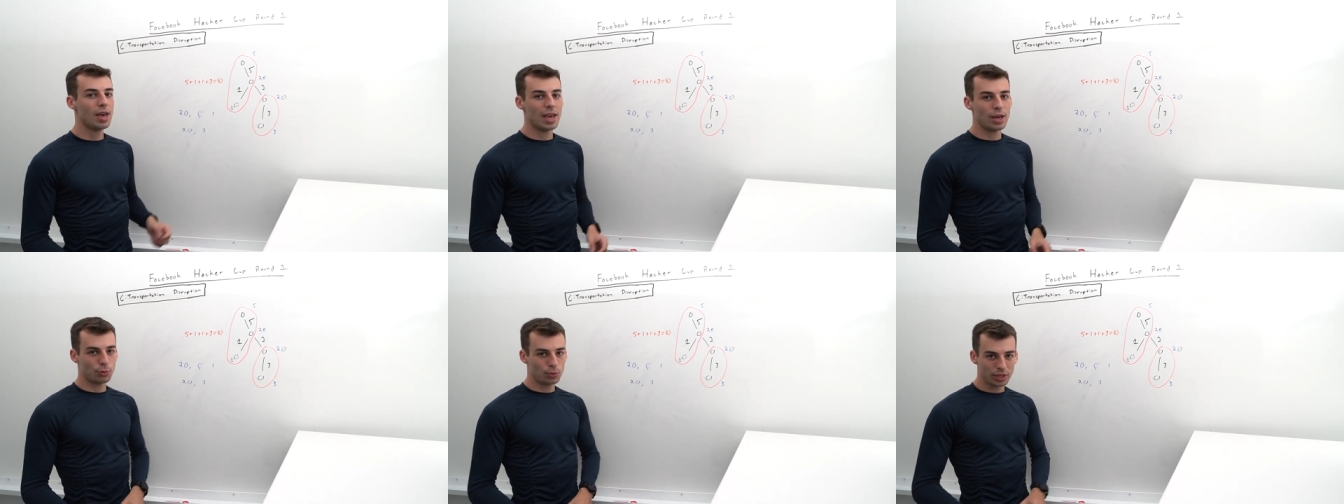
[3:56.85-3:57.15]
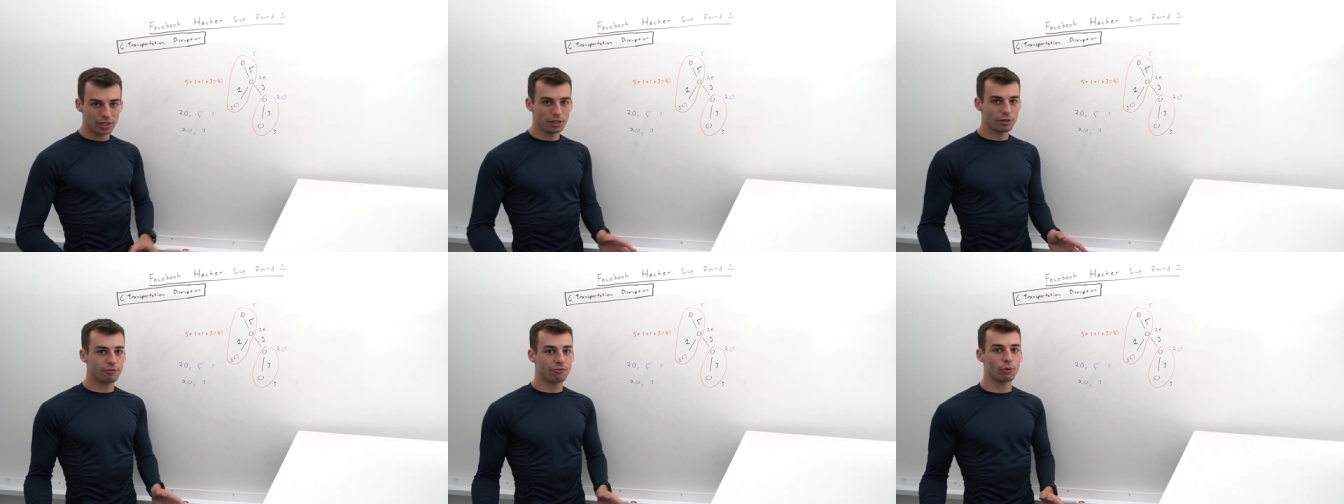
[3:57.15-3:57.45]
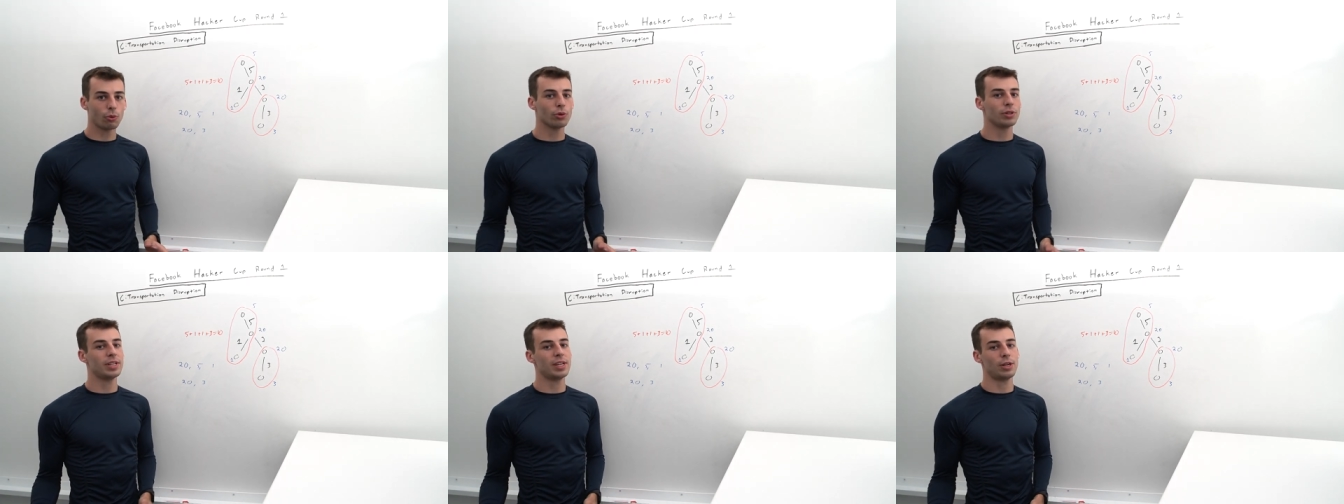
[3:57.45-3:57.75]
and we can
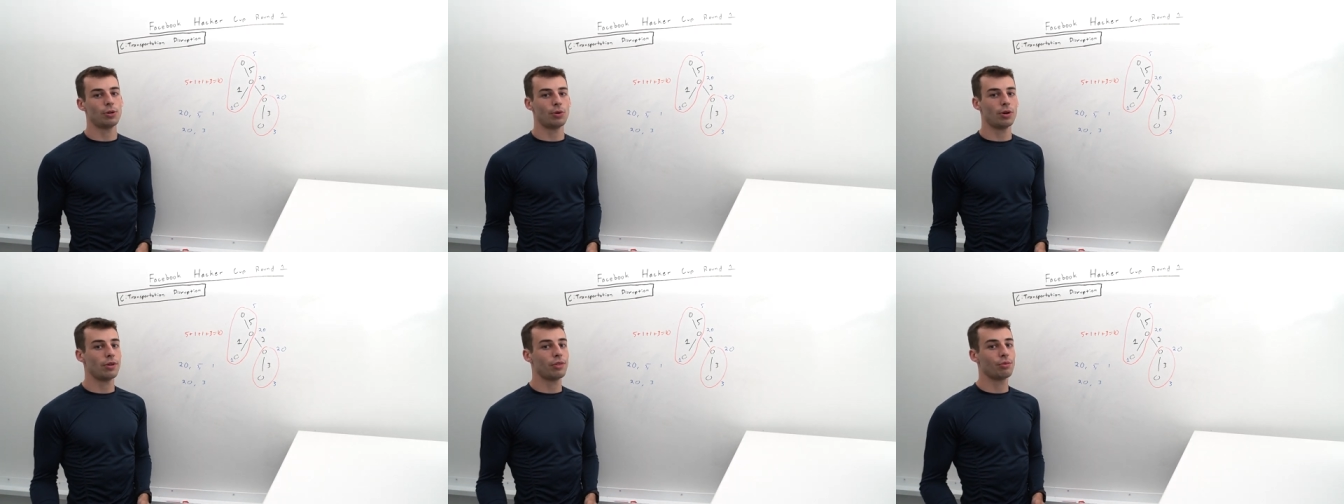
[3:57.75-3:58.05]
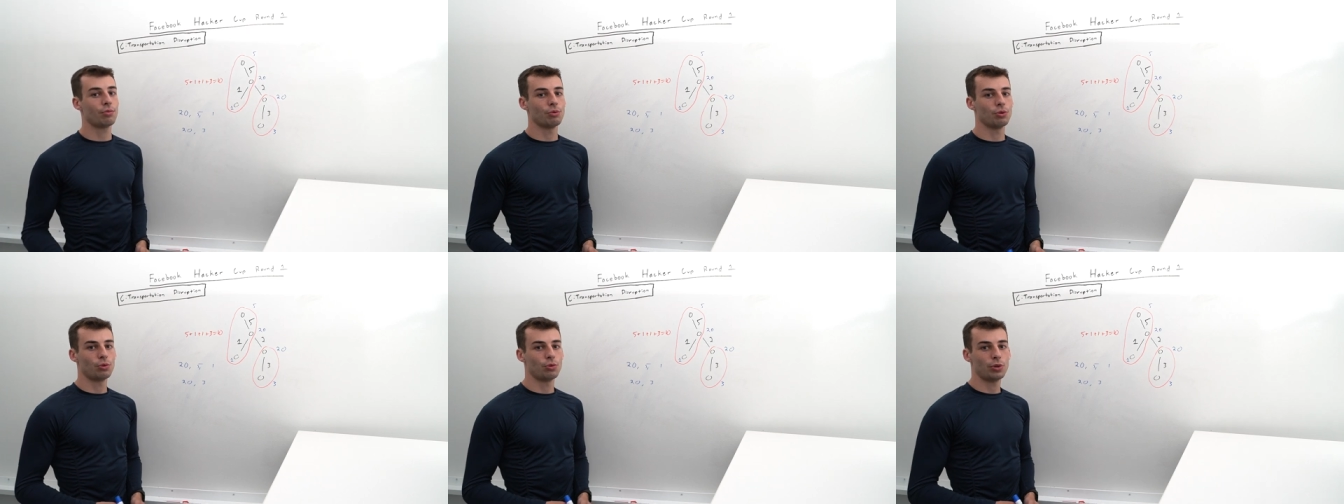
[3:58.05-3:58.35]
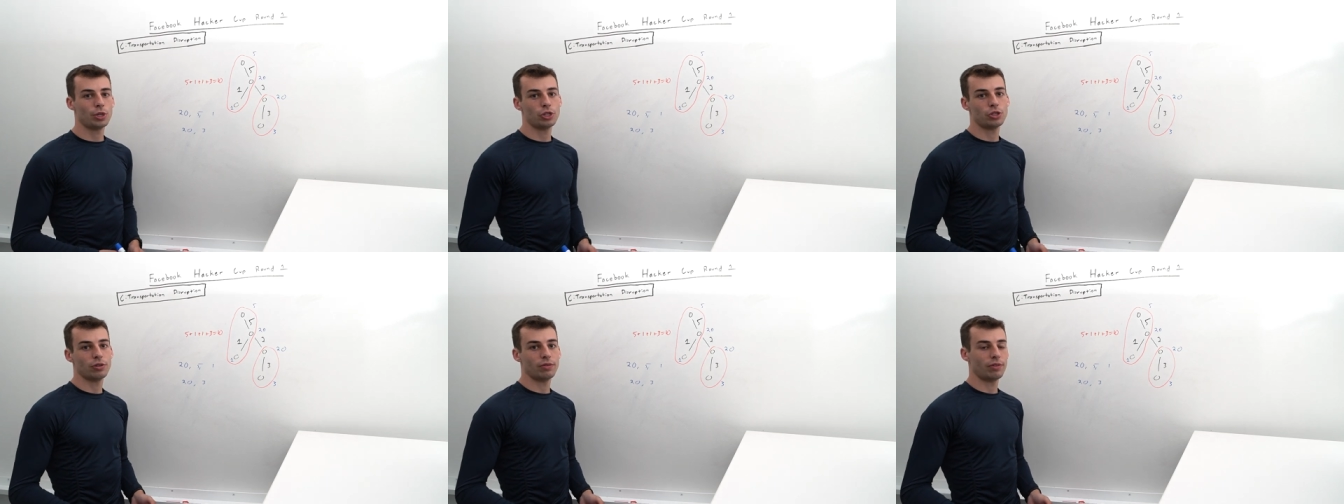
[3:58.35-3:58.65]
afford to iterate through
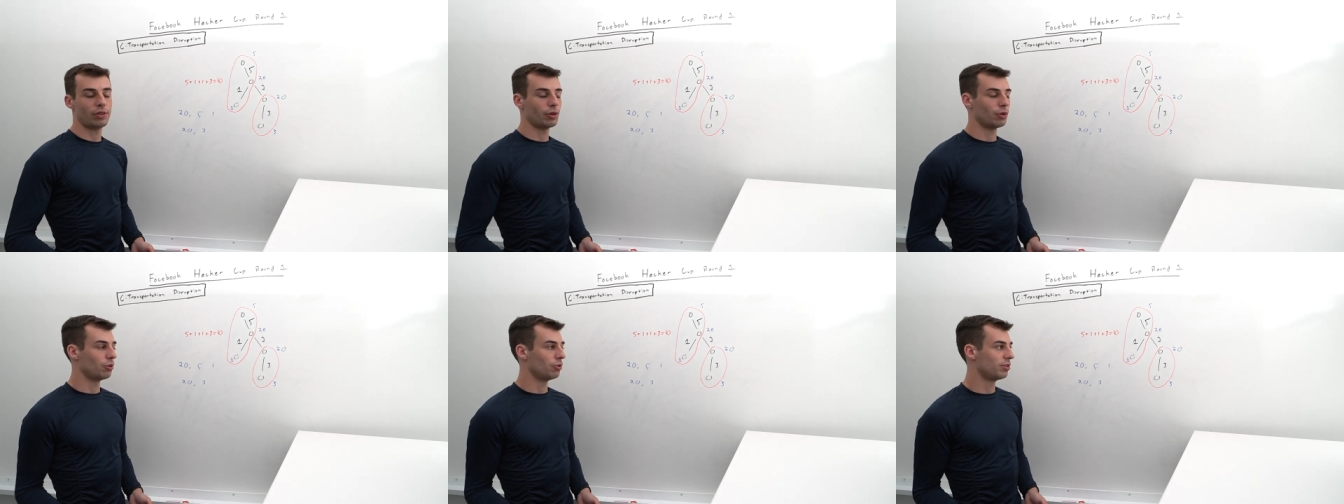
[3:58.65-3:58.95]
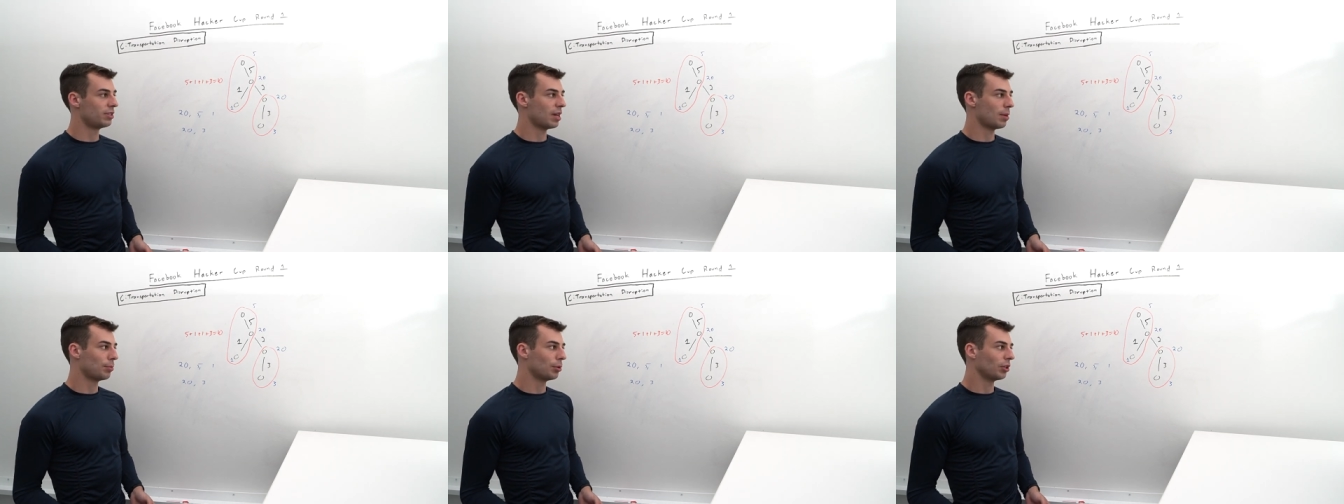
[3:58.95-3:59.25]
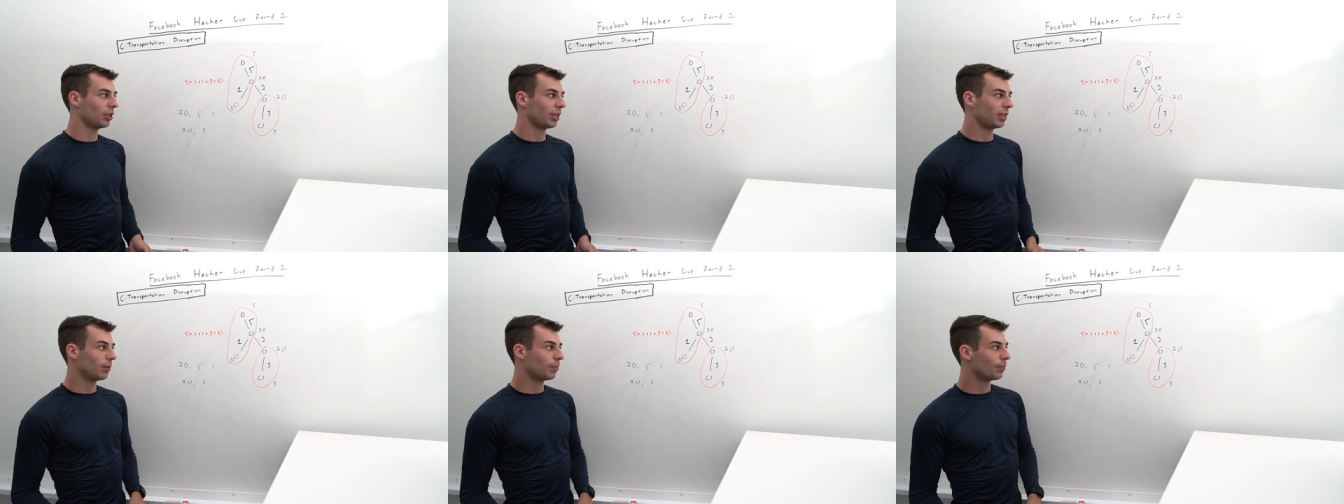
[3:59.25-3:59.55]
each of those
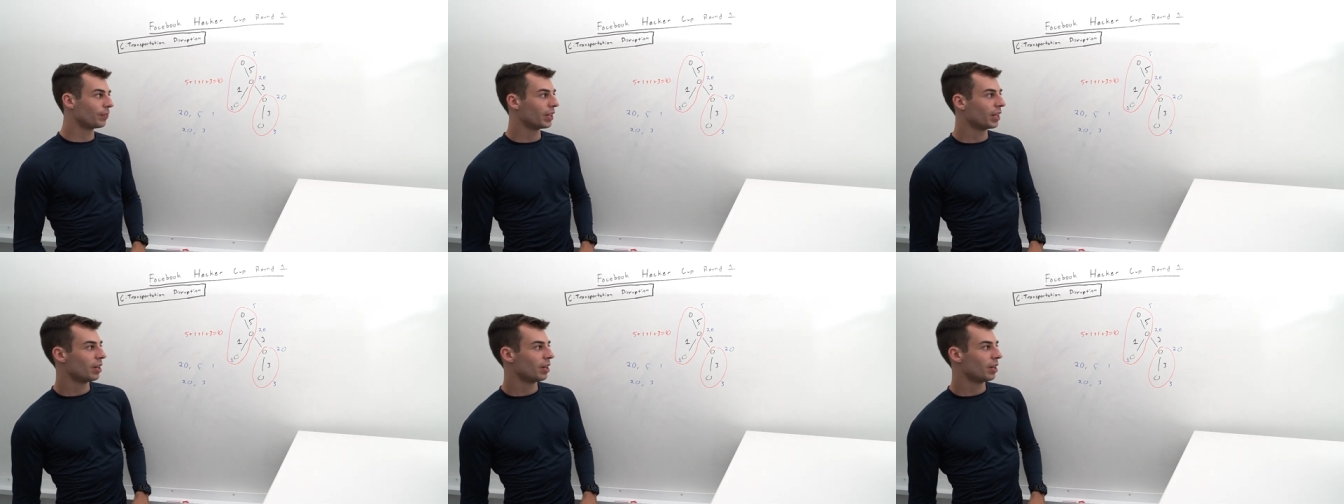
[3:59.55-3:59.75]
separately.